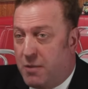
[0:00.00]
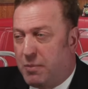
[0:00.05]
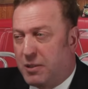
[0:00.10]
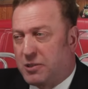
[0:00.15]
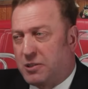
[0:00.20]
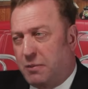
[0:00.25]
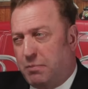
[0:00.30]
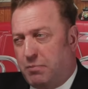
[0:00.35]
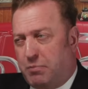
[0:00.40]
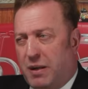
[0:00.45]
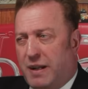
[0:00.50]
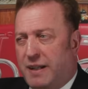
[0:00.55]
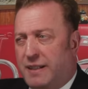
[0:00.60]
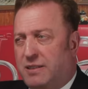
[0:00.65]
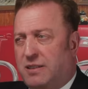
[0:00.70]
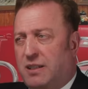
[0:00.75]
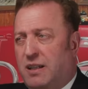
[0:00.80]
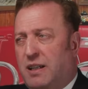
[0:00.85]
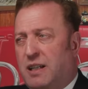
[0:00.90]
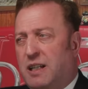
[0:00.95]
but to
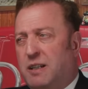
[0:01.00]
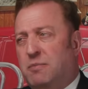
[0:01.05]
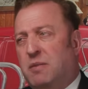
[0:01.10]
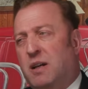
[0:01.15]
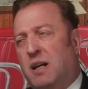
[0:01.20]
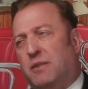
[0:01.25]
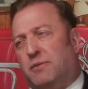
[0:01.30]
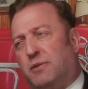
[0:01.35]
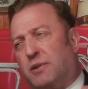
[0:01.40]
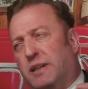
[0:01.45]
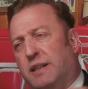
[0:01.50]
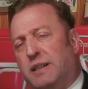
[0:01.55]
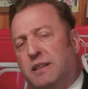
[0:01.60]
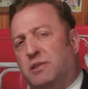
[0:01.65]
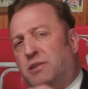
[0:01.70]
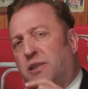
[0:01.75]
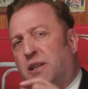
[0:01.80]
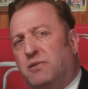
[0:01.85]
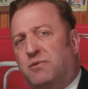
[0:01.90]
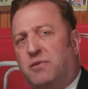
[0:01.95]
buy time for
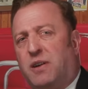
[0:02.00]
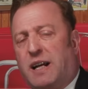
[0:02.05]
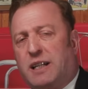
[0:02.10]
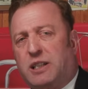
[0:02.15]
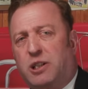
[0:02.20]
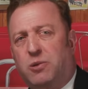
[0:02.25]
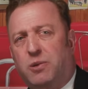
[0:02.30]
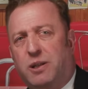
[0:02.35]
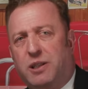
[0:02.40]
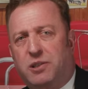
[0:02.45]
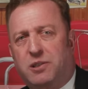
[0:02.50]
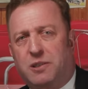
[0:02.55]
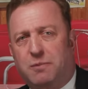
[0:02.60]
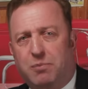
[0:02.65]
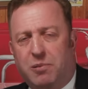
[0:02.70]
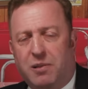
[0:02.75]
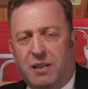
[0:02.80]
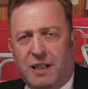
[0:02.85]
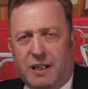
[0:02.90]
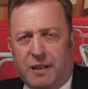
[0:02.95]
his
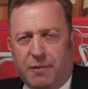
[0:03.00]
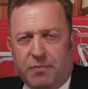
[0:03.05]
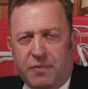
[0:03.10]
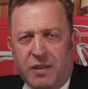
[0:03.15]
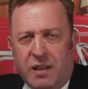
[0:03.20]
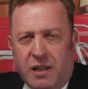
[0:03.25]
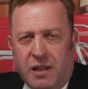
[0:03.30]
evacuation plan.